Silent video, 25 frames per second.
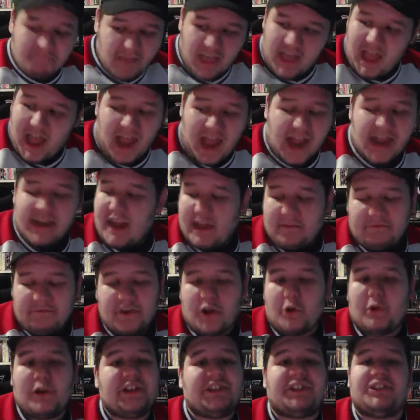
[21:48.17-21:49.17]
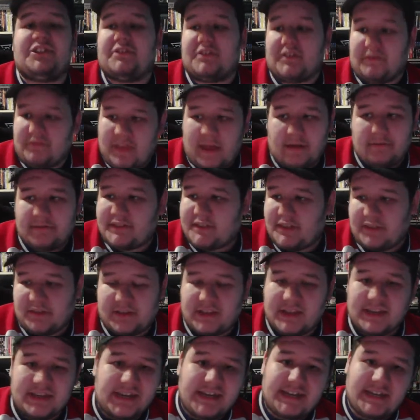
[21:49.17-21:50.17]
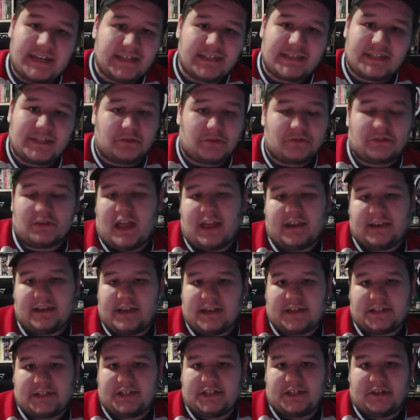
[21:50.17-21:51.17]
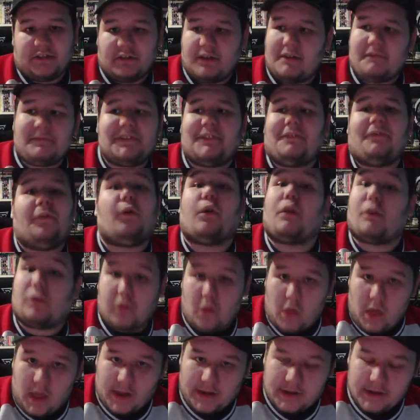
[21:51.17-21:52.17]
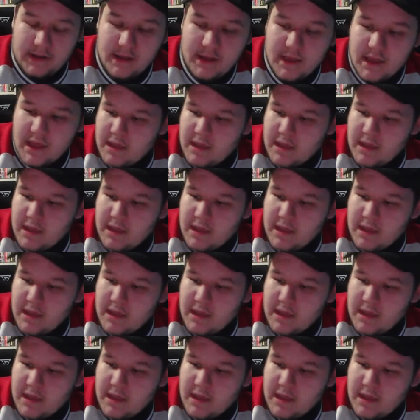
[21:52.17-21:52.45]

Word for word: I'd have no issues if that was the Canadiens' third line next year, or even the fourth line,